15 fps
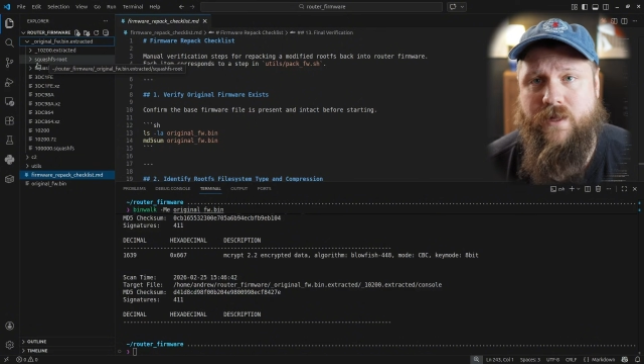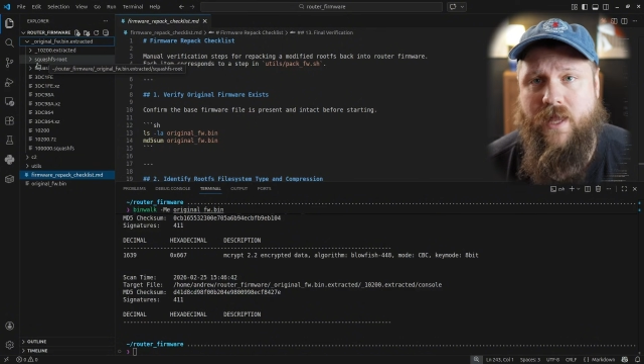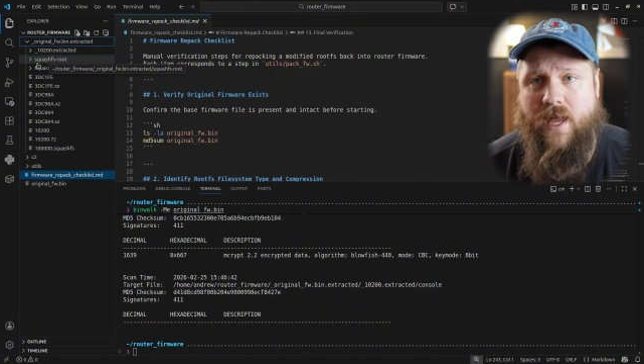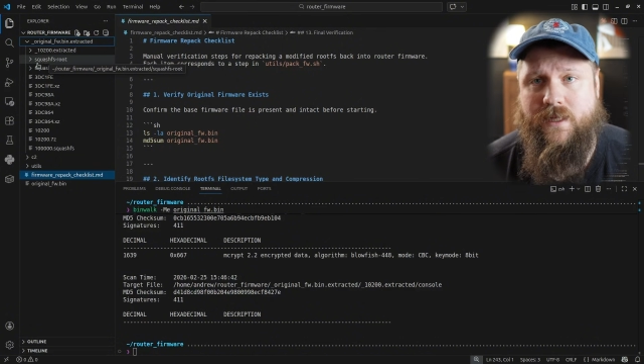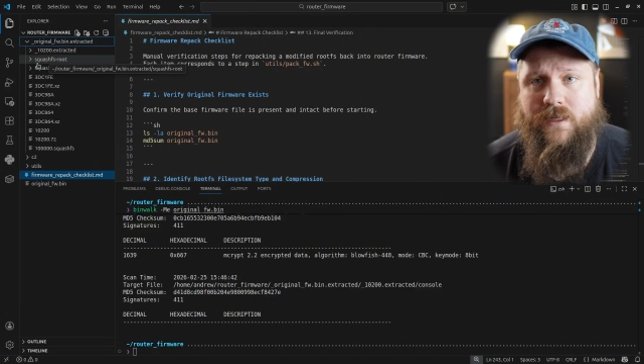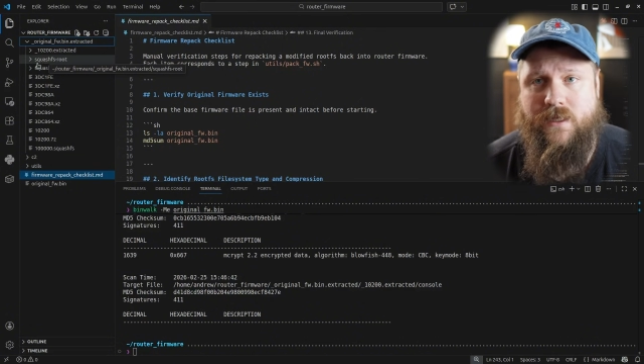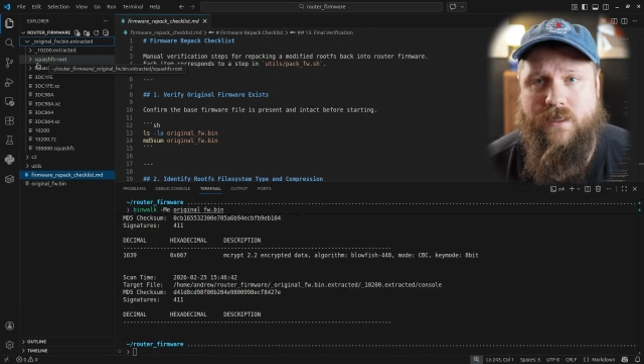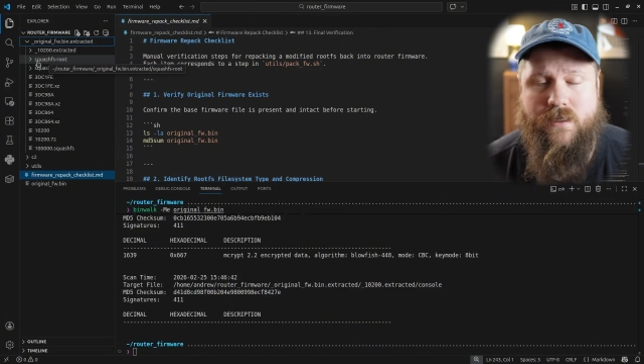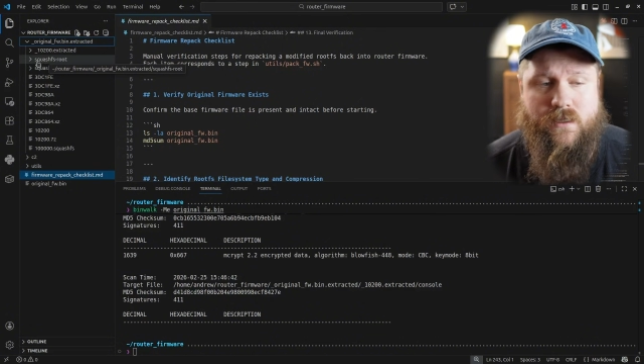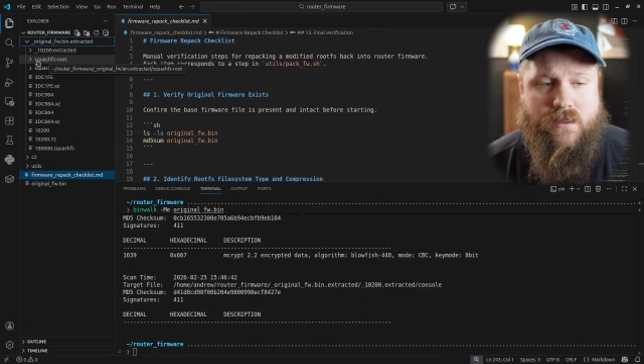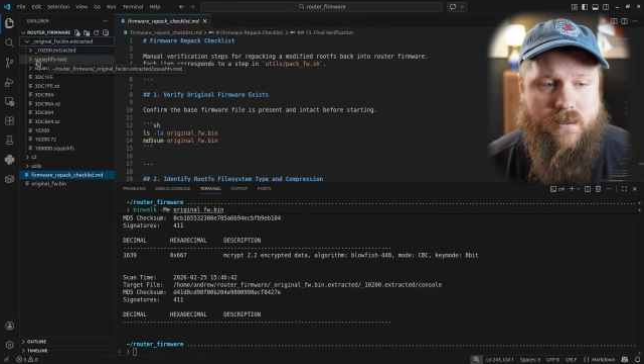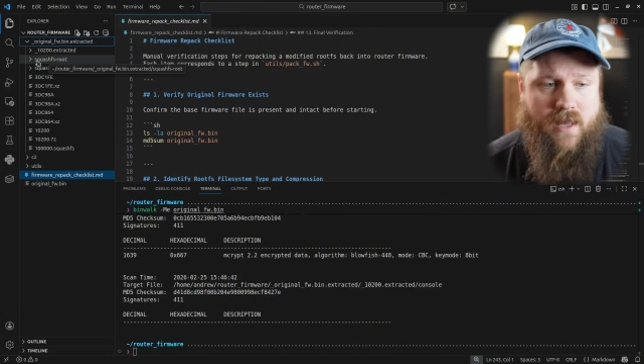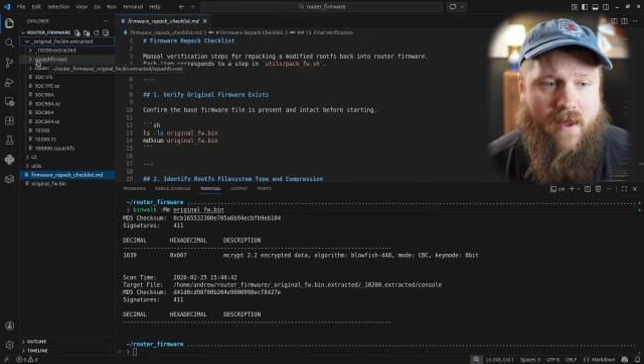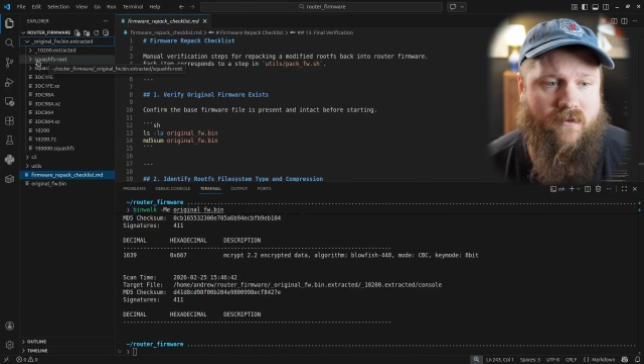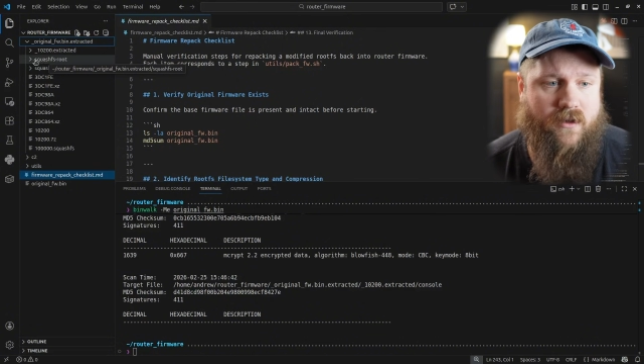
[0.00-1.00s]
that
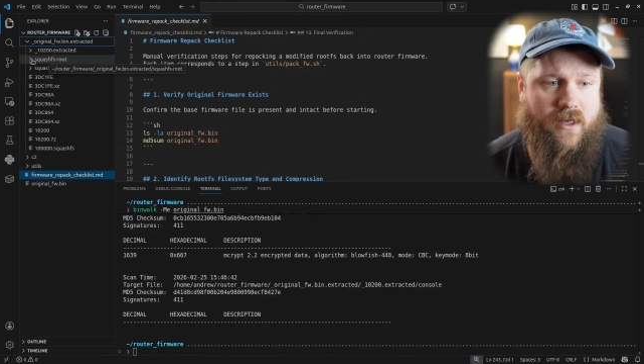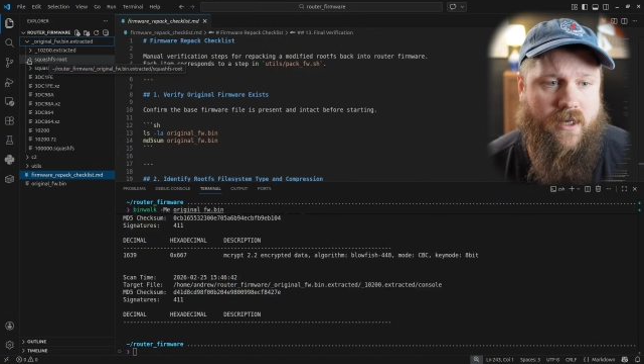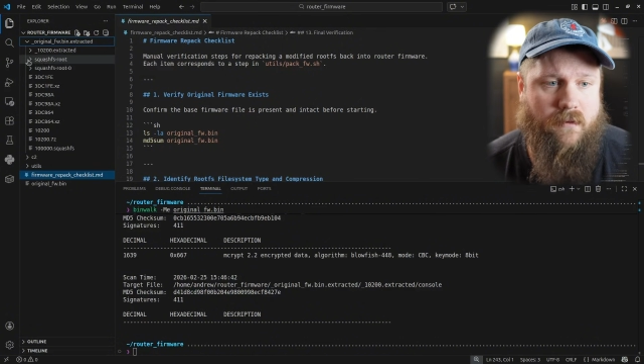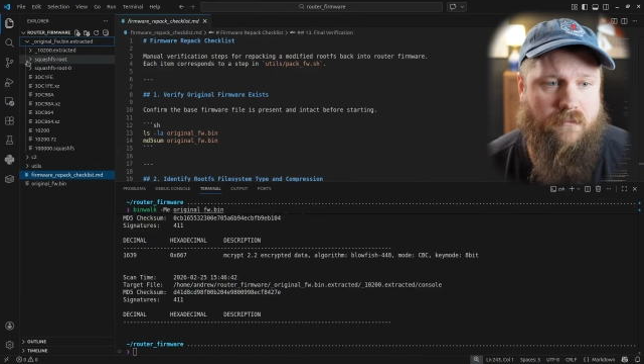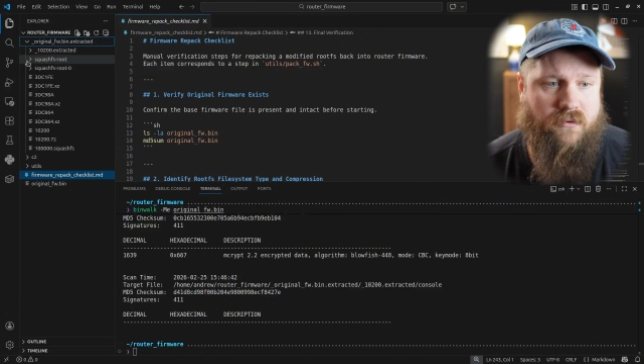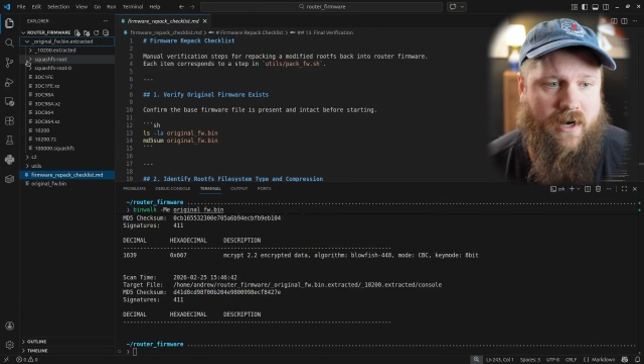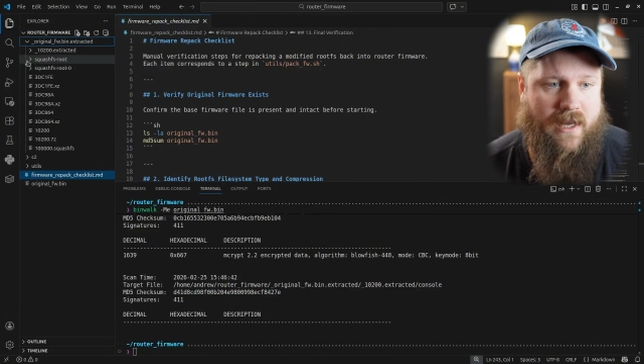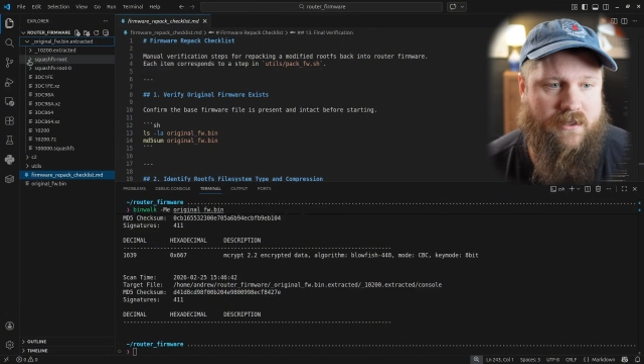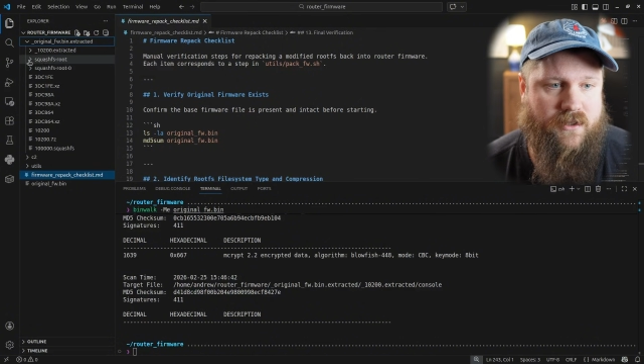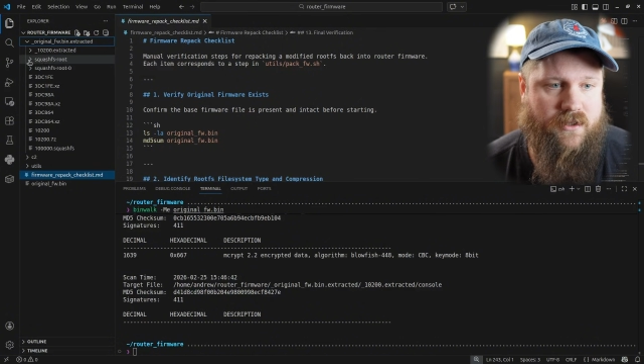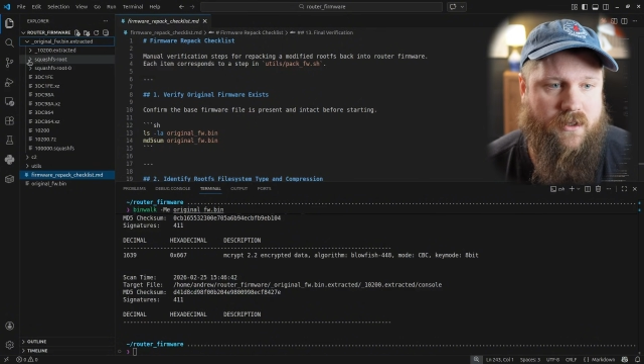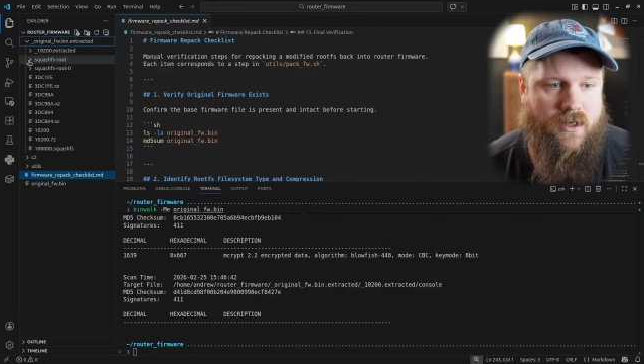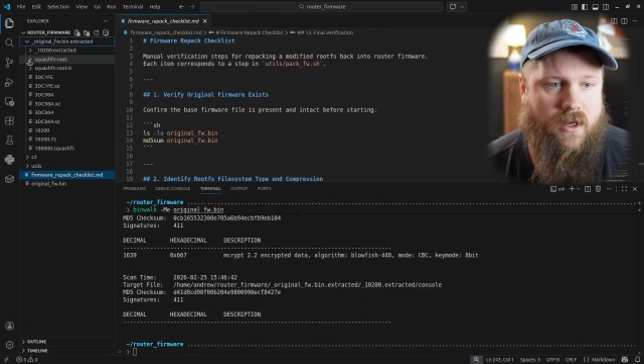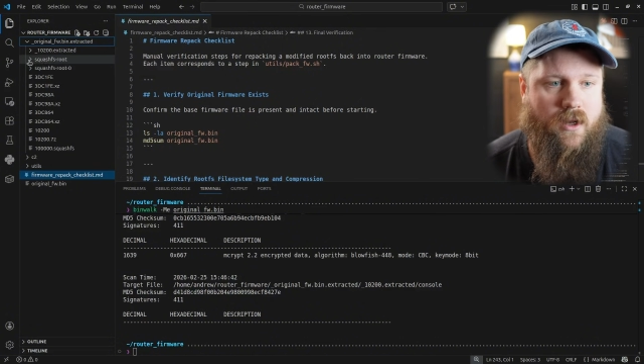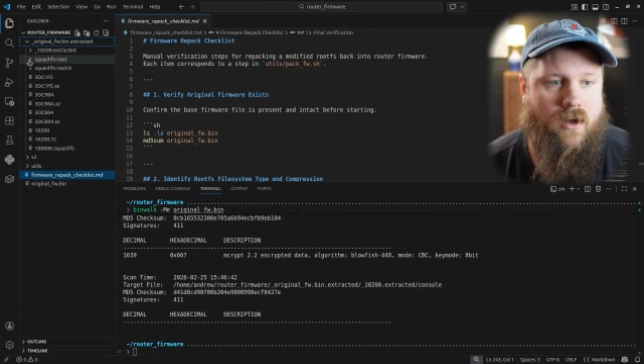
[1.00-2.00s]
is heavily
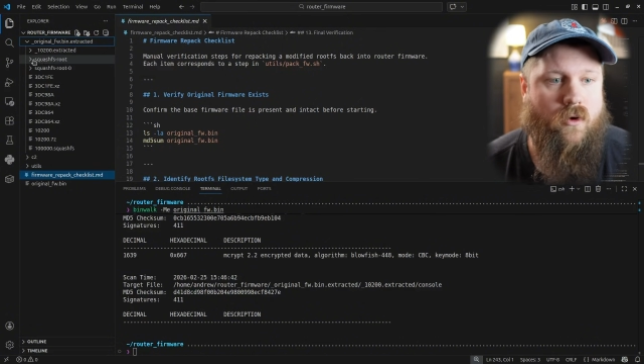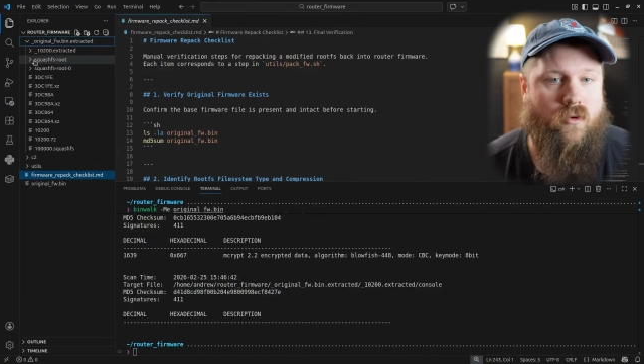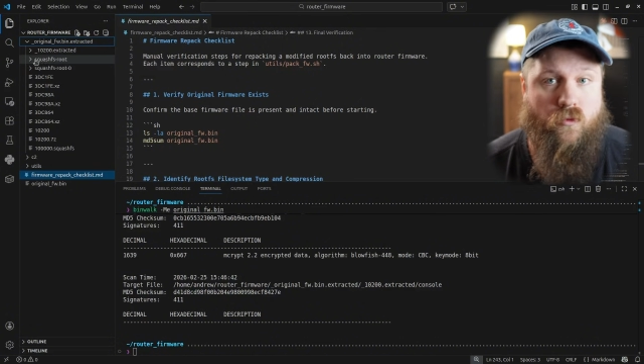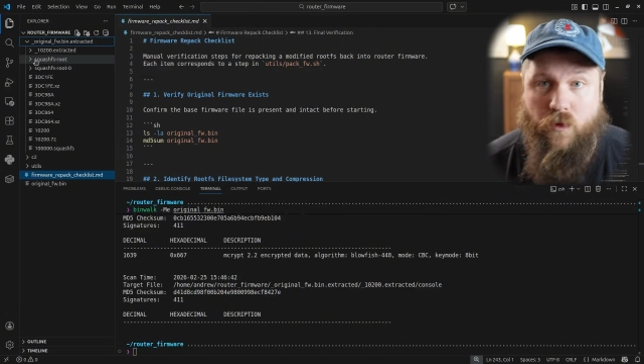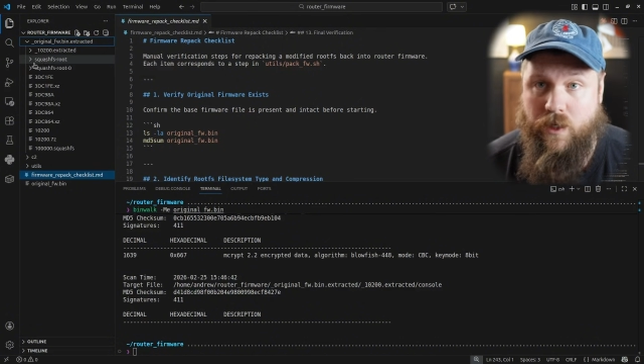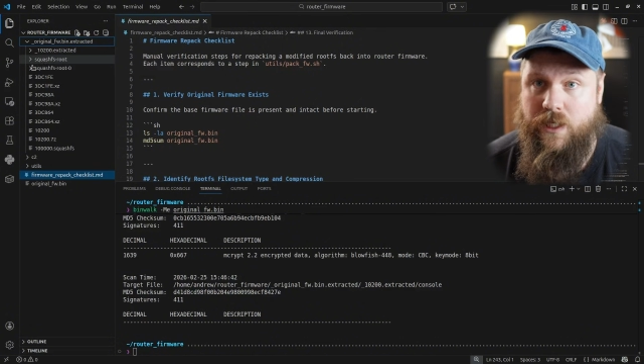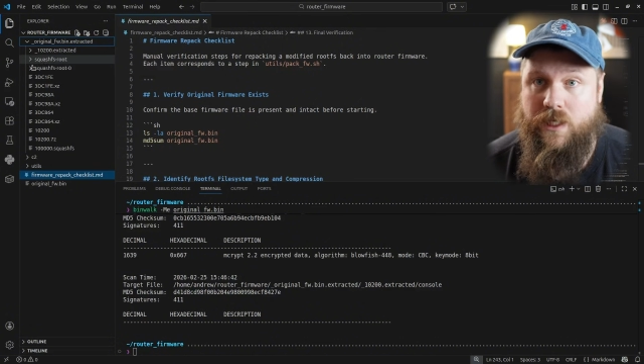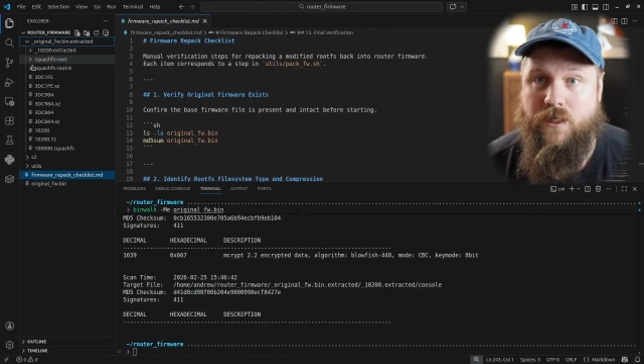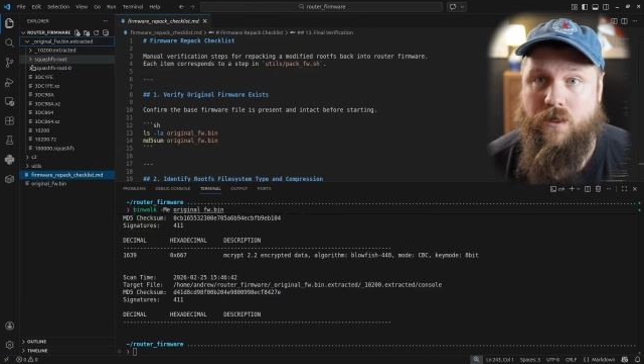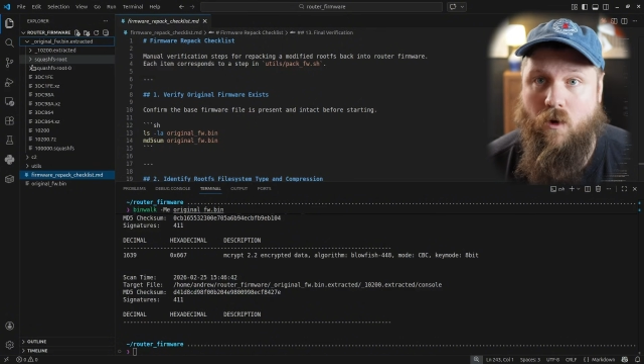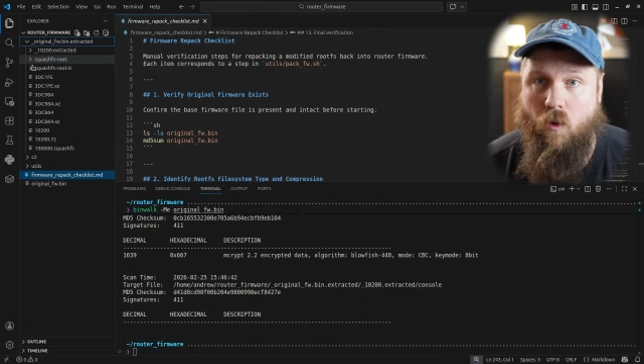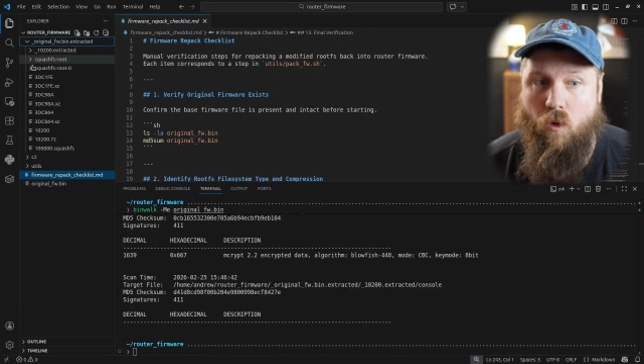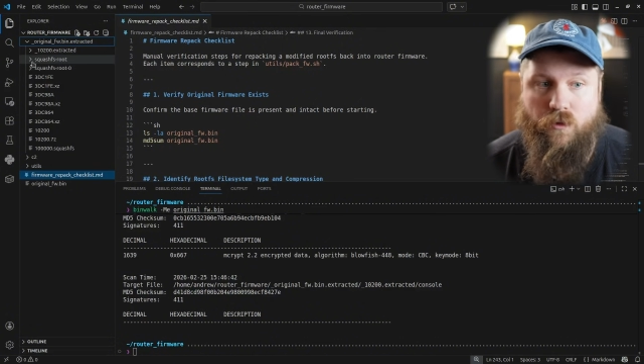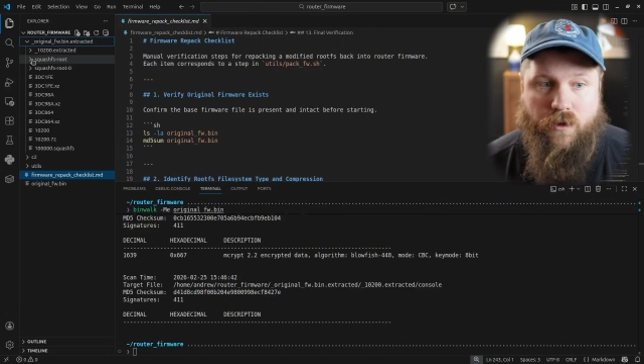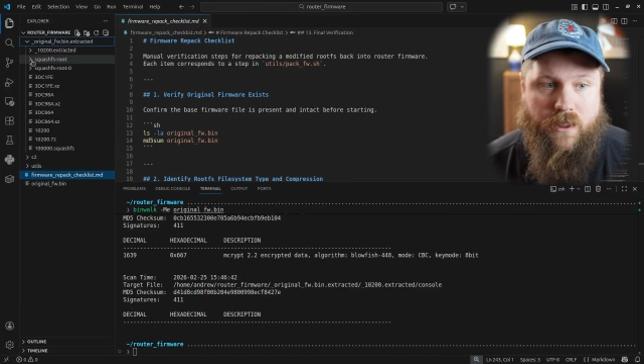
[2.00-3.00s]
compressed read
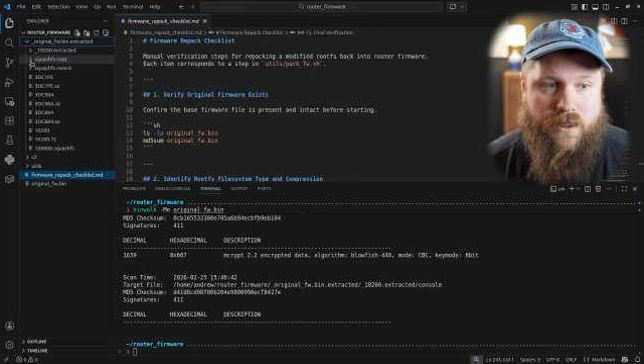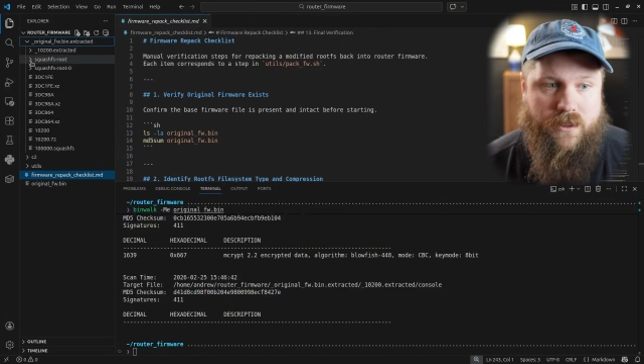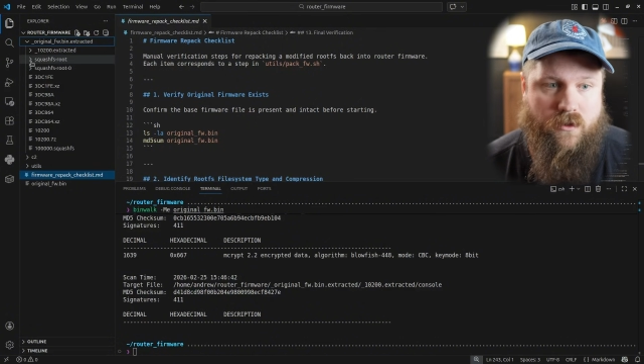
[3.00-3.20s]
only.